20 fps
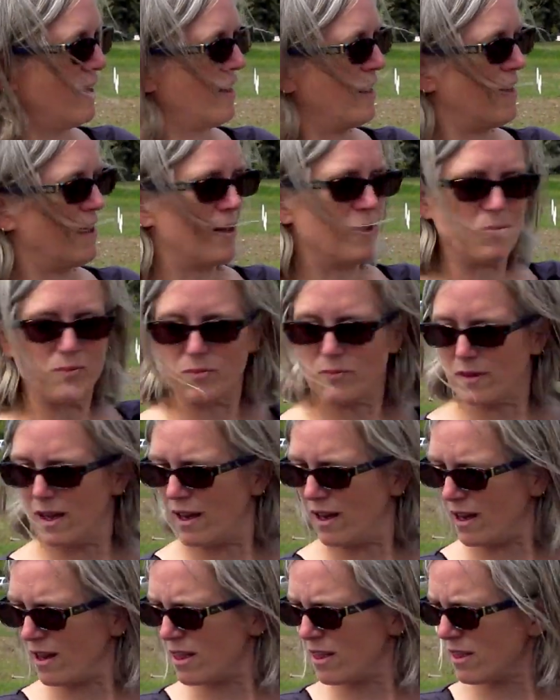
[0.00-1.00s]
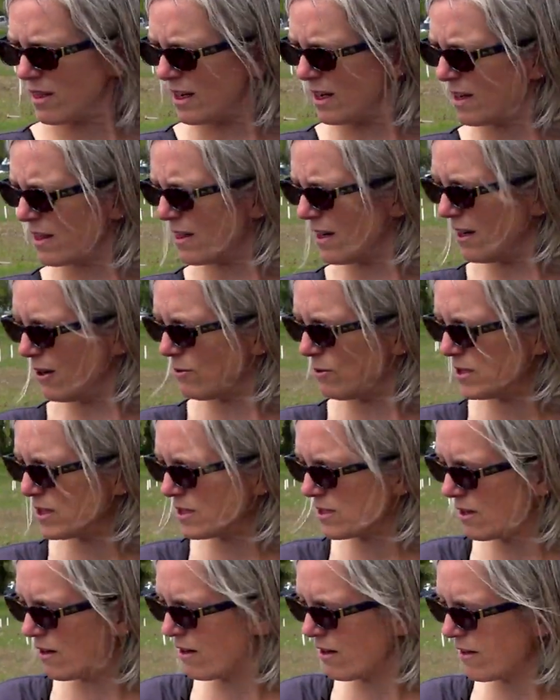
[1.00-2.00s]
And I think that was
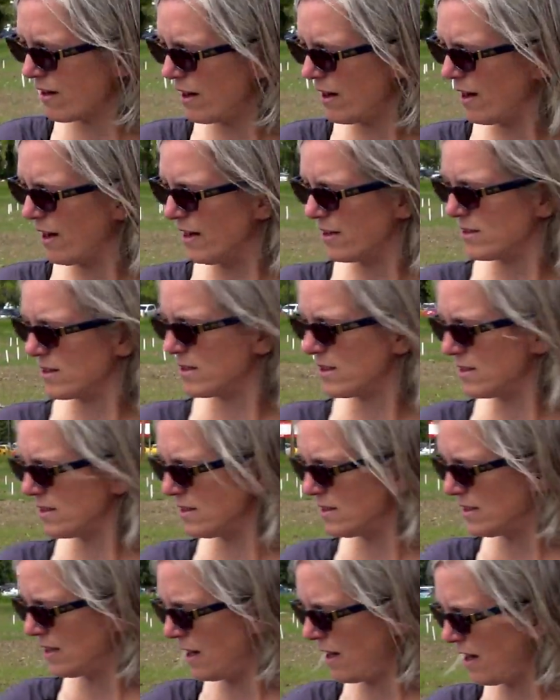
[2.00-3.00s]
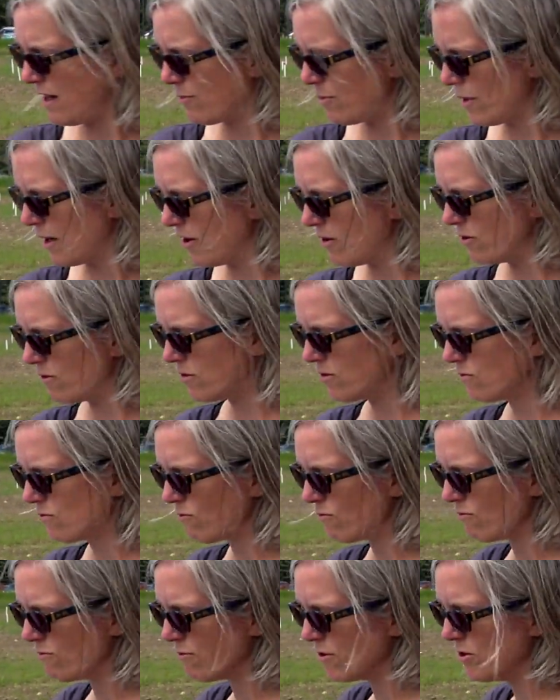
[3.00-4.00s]
all that I had to say about
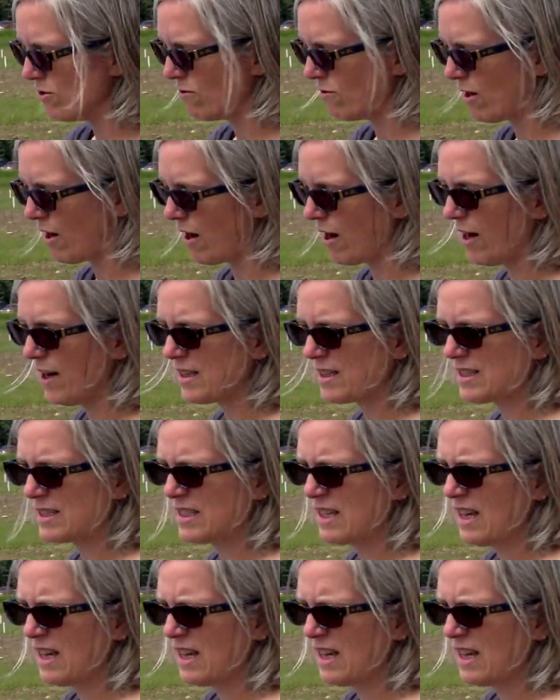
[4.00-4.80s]
root rots.